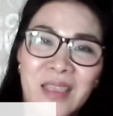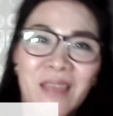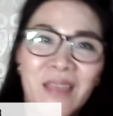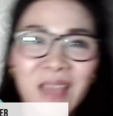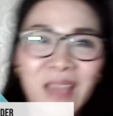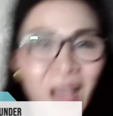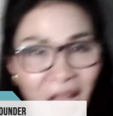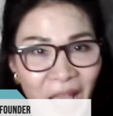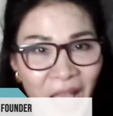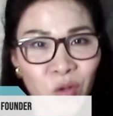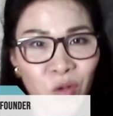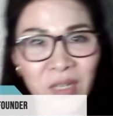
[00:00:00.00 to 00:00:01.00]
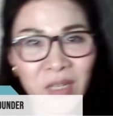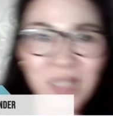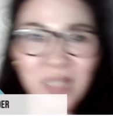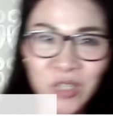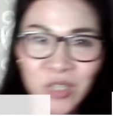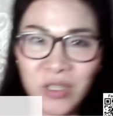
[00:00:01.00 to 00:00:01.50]
the high quality
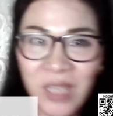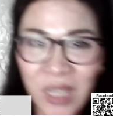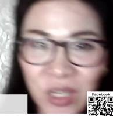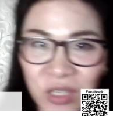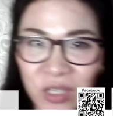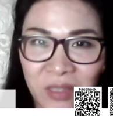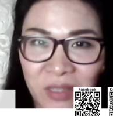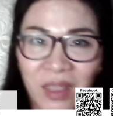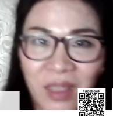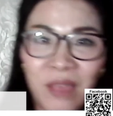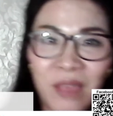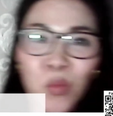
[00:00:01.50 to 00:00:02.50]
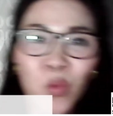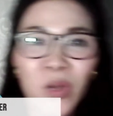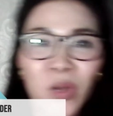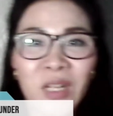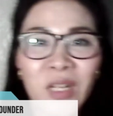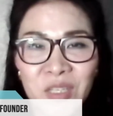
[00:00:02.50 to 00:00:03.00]
education and the
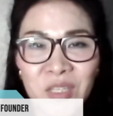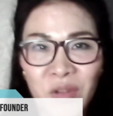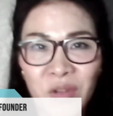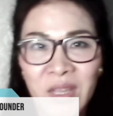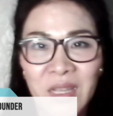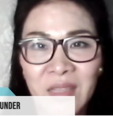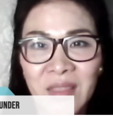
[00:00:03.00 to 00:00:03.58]
world-class training